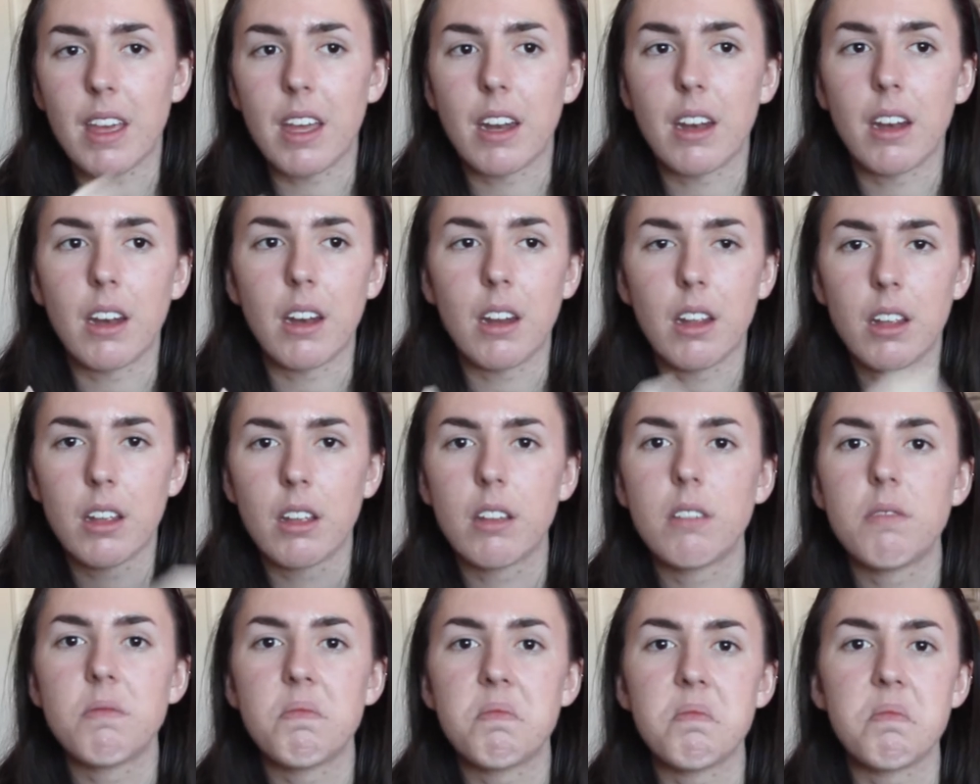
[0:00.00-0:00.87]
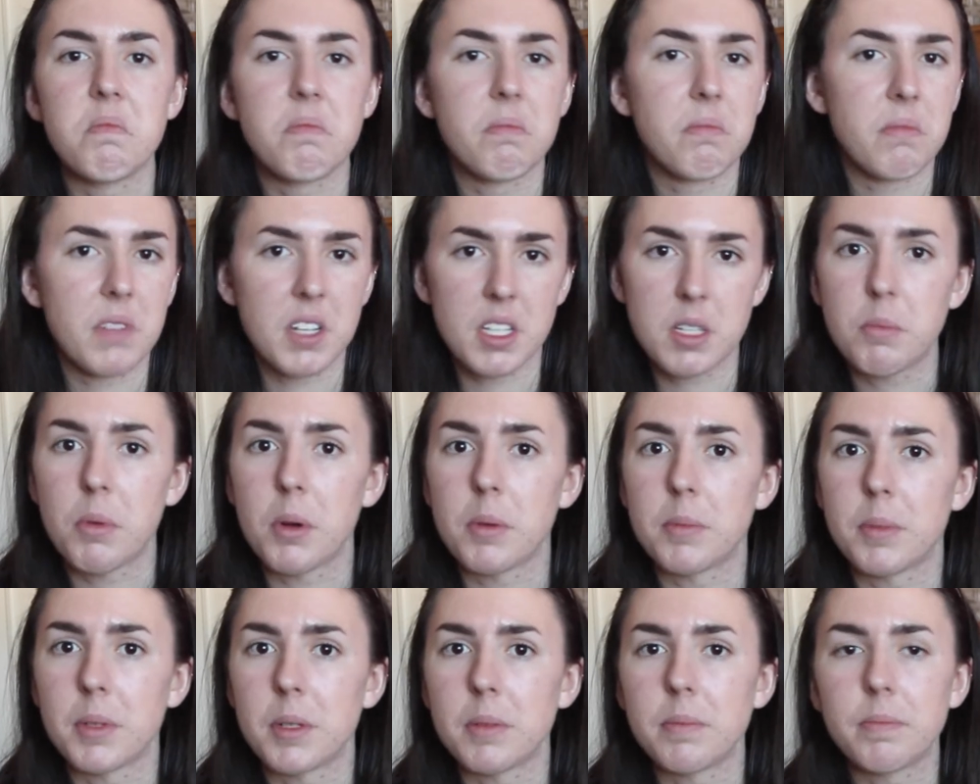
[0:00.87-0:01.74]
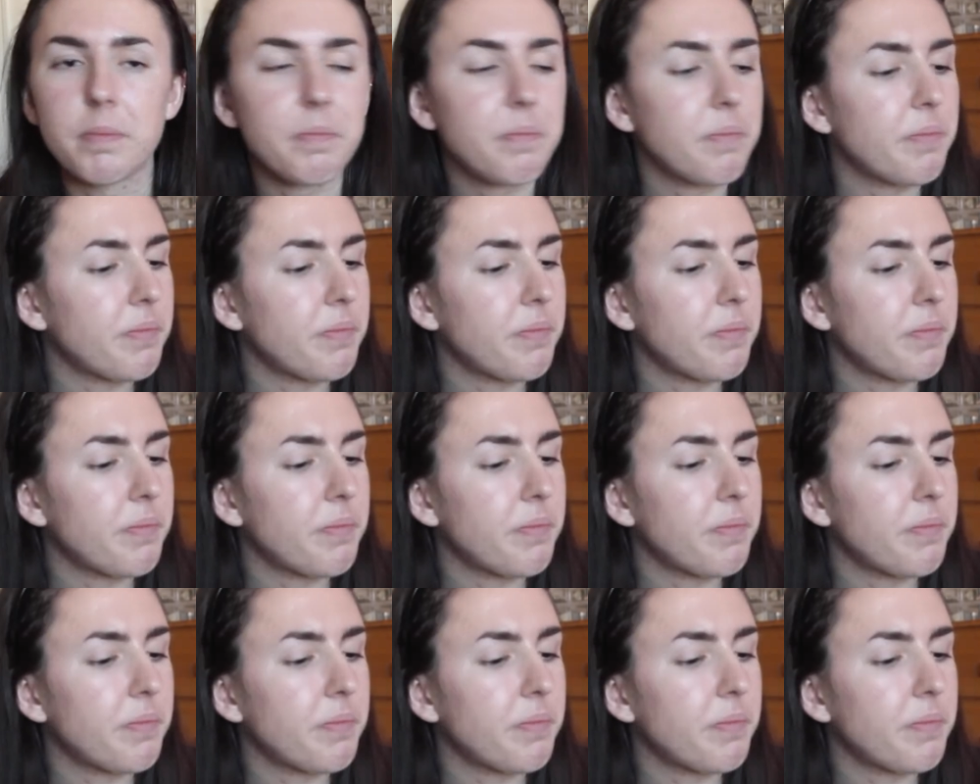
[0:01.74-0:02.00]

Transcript: then it's a problem.